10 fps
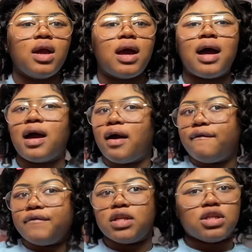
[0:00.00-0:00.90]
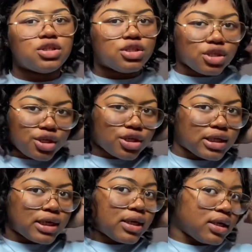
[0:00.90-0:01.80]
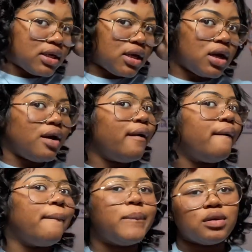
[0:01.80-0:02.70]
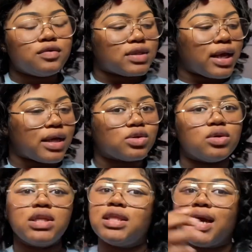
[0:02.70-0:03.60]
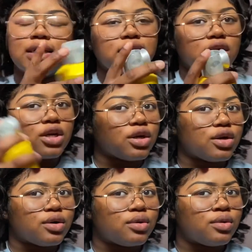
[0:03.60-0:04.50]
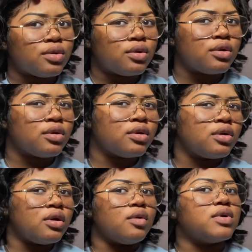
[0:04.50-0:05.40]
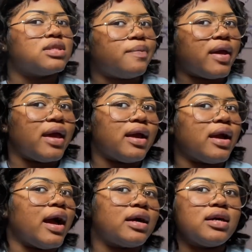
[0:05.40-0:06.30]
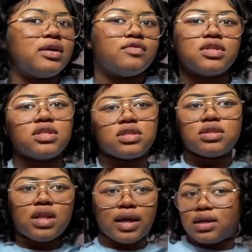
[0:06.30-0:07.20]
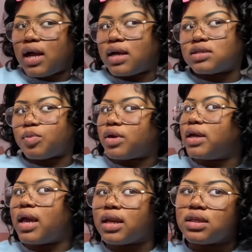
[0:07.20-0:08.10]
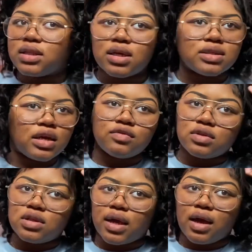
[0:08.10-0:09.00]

I finished curling both sides. Only thing I didn't curl was the bang. I couldn't resist like not spraying anything because I really I